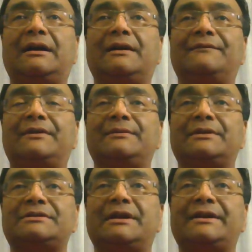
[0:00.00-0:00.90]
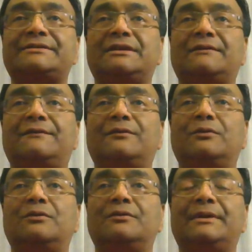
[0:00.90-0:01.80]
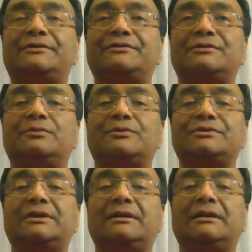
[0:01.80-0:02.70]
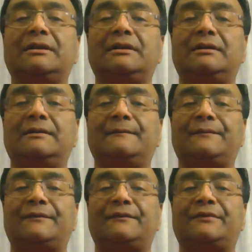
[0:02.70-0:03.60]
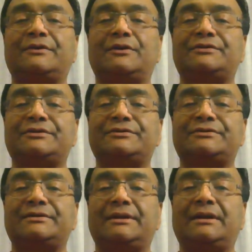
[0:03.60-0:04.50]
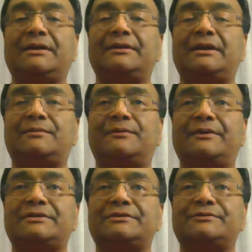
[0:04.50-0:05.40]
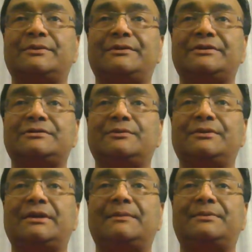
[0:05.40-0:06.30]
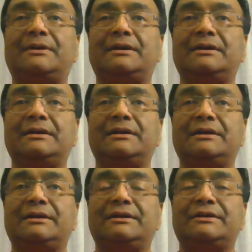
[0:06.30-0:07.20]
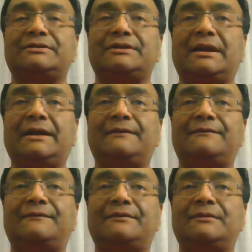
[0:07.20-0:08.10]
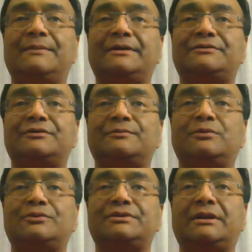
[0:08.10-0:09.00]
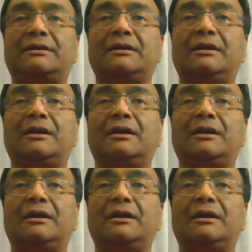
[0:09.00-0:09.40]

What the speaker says: are very much asking for mandatory reporting for doctors and other health professionals who are registered with APRA to have the mandatory reporting